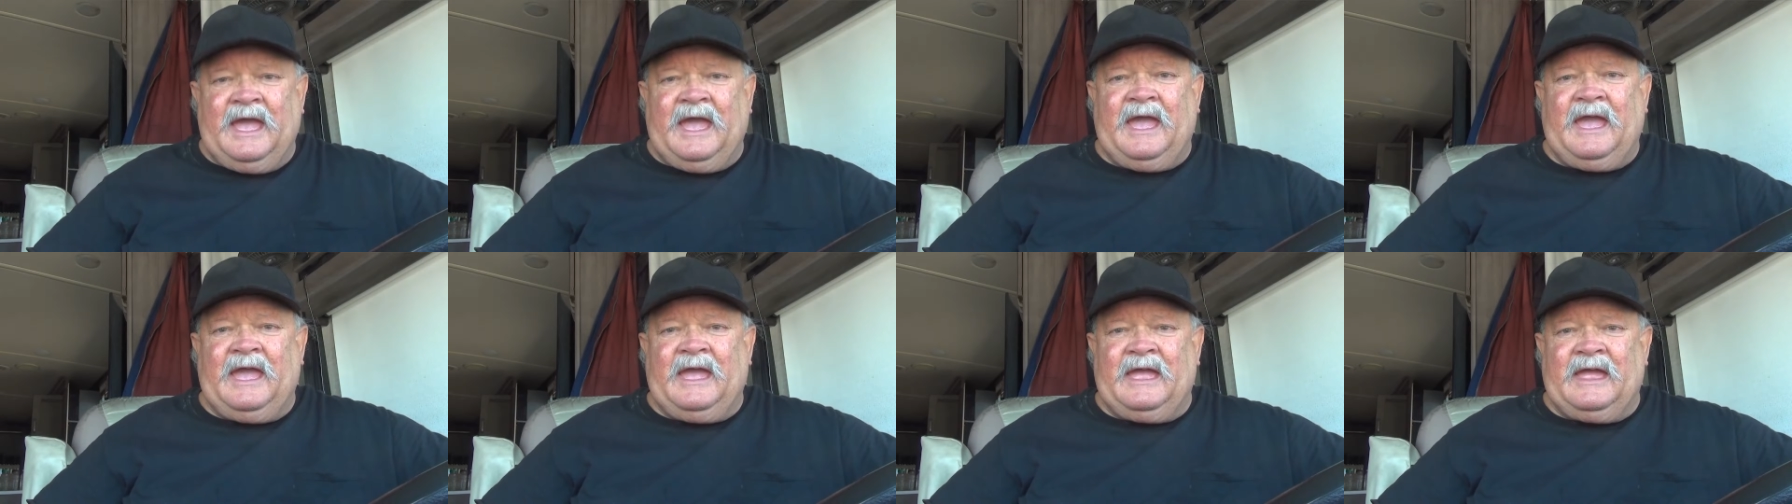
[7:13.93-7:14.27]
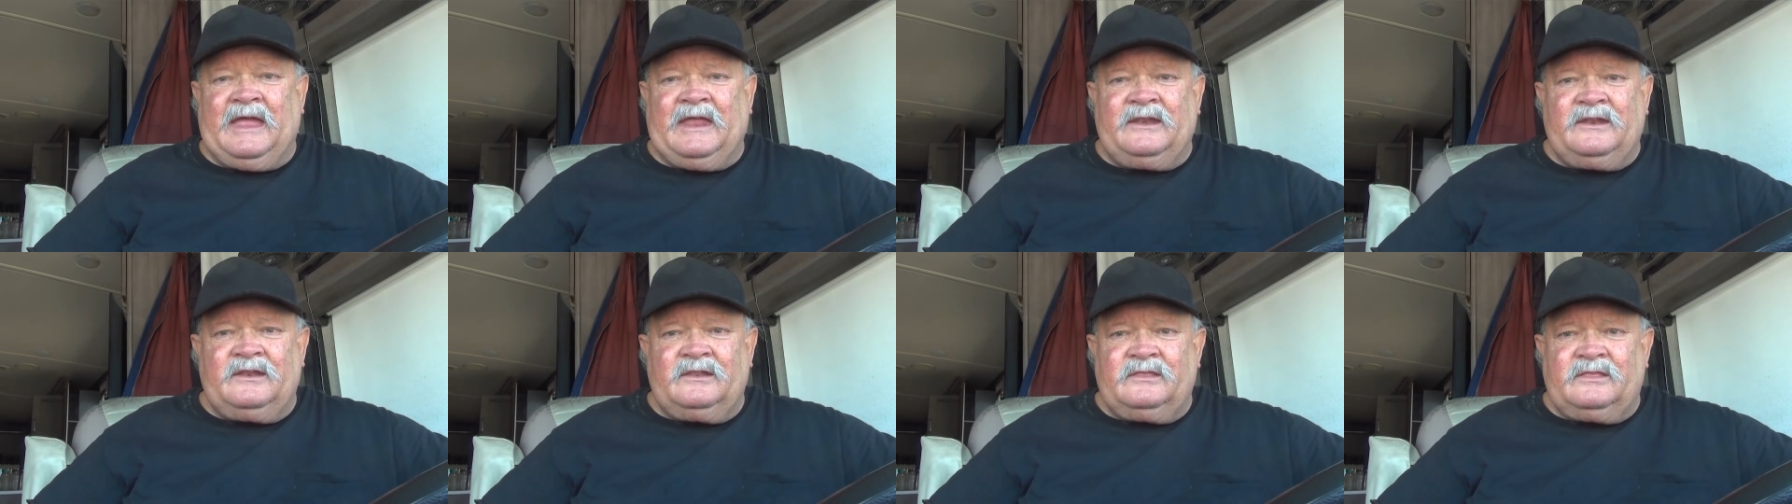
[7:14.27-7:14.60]

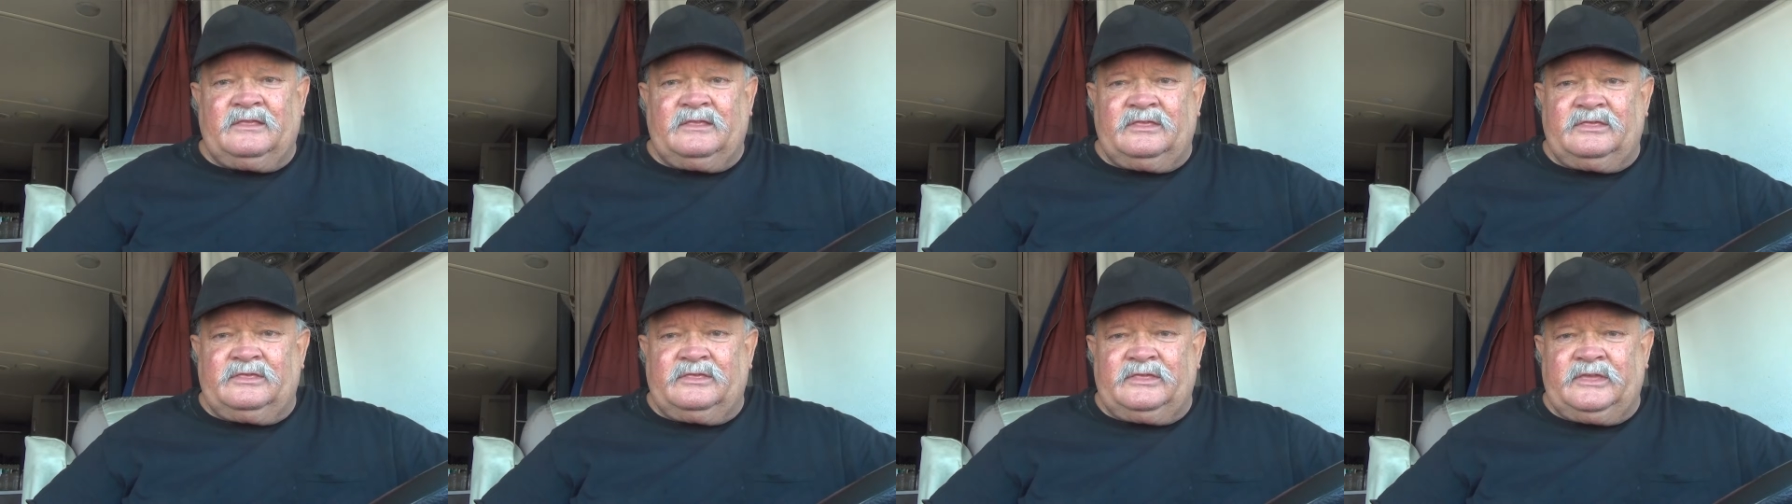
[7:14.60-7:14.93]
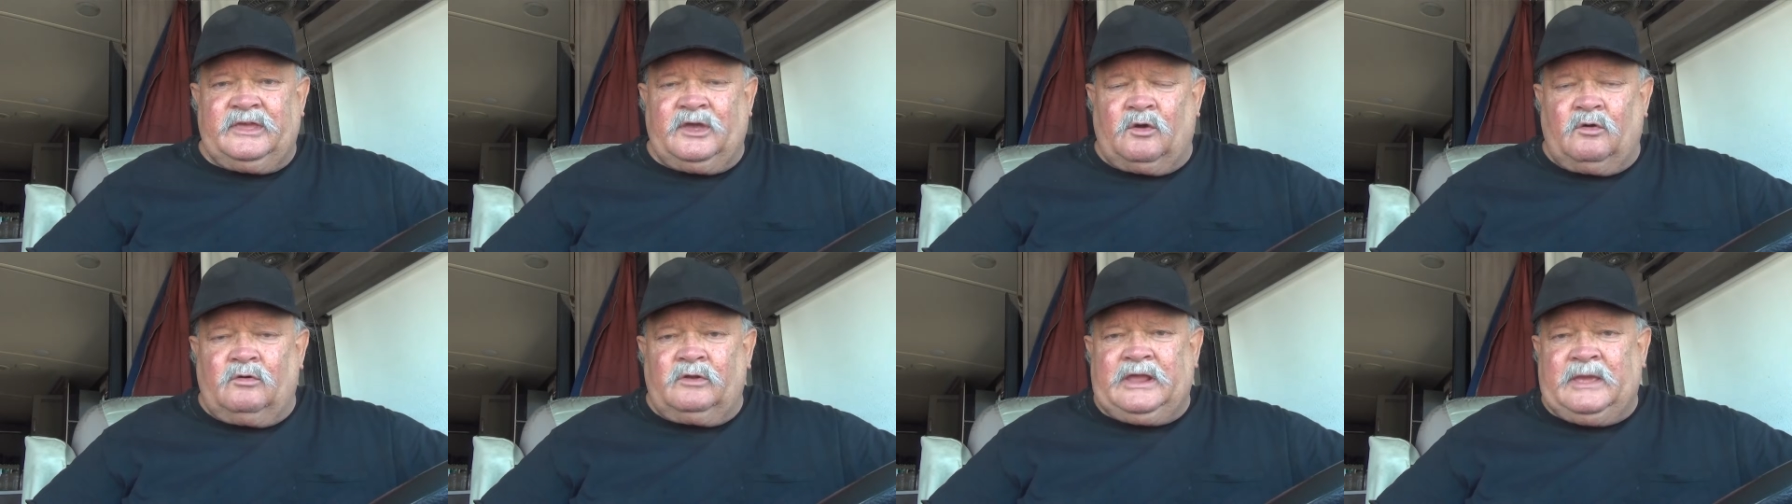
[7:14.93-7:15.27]
And
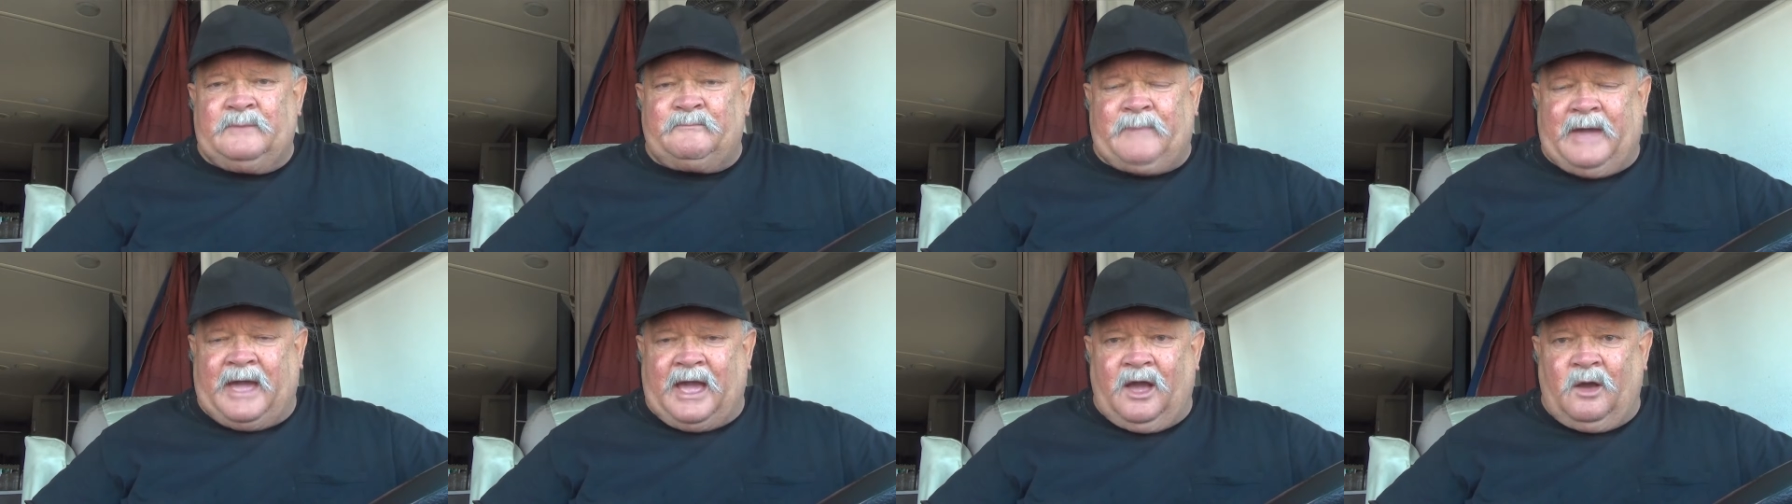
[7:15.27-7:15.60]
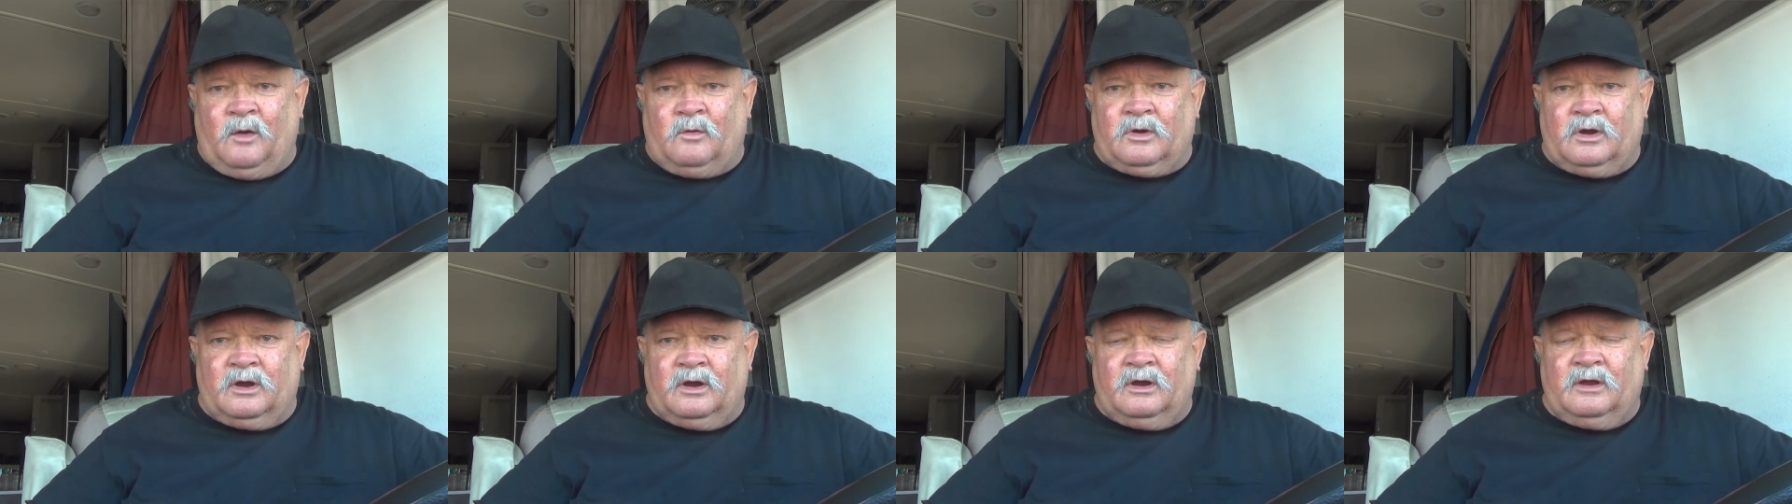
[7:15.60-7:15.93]
the only
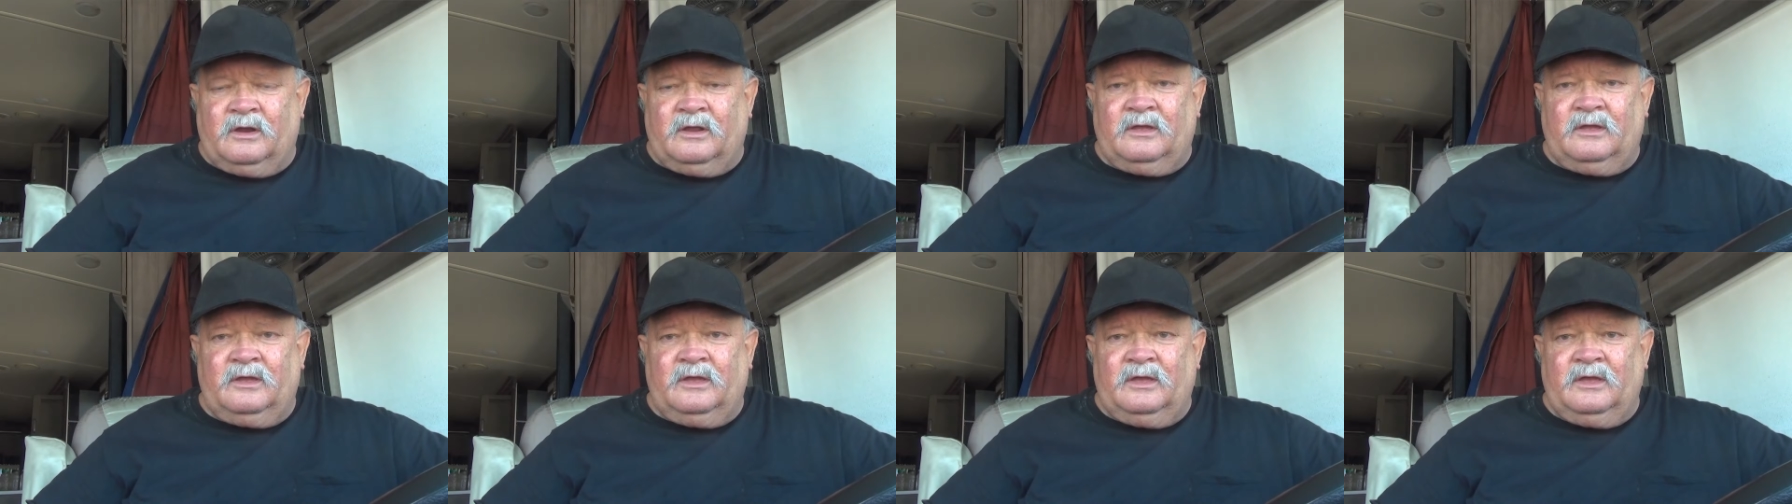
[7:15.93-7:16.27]
power